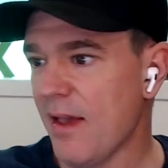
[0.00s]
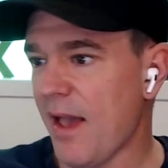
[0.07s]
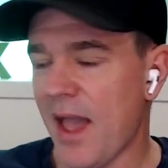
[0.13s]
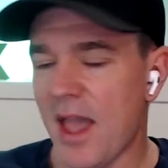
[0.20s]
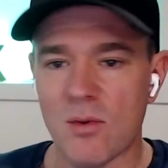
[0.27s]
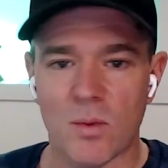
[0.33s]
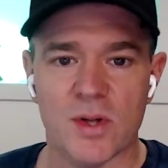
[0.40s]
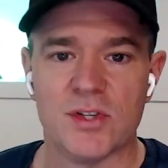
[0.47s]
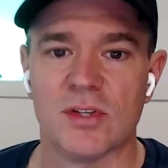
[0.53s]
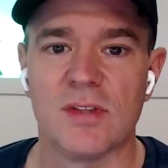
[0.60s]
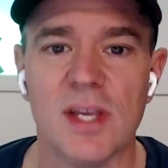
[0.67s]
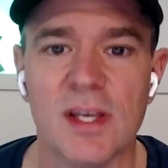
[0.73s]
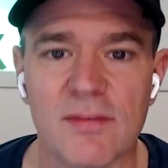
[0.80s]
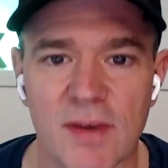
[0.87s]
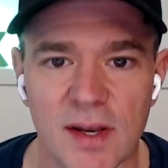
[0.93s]
Hey, what'd you
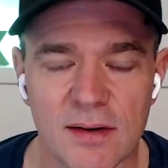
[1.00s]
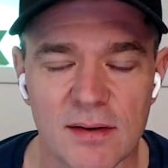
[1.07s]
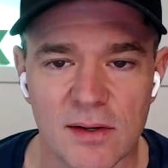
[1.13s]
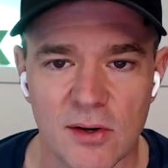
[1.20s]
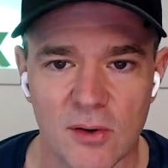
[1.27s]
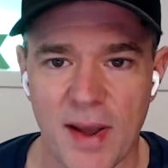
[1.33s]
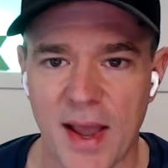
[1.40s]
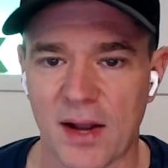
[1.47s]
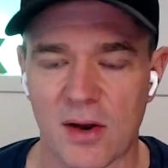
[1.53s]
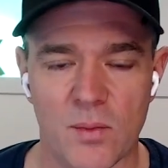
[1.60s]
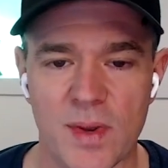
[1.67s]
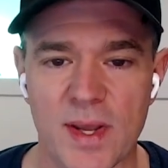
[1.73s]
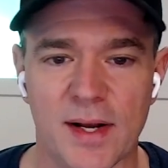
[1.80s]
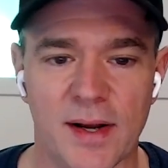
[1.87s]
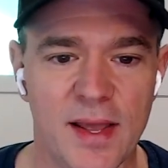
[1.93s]
think of it? Go back a
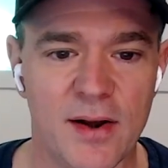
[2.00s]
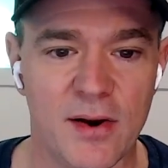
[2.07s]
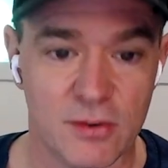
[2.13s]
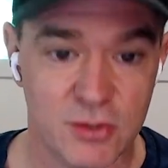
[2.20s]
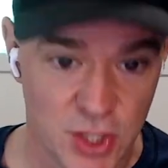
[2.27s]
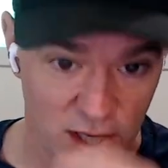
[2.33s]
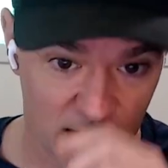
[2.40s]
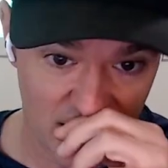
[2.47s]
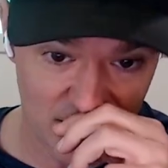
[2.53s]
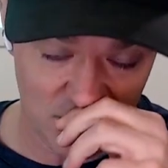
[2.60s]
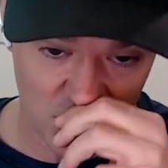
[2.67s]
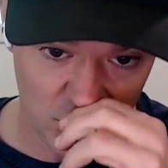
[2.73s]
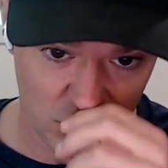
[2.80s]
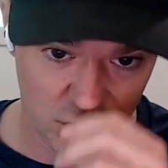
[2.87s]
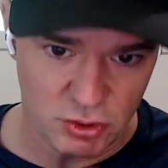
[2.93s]
week later, check in,
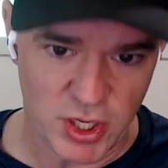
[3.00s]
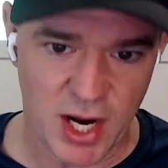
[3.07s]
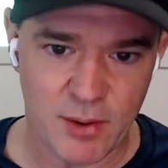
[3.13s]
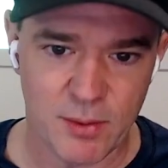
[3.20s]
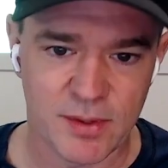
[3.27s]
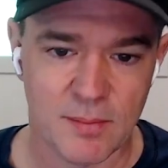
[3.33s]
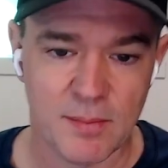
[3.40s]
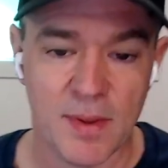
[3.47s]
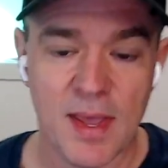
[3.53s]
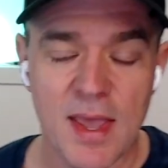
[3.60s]
chat with them.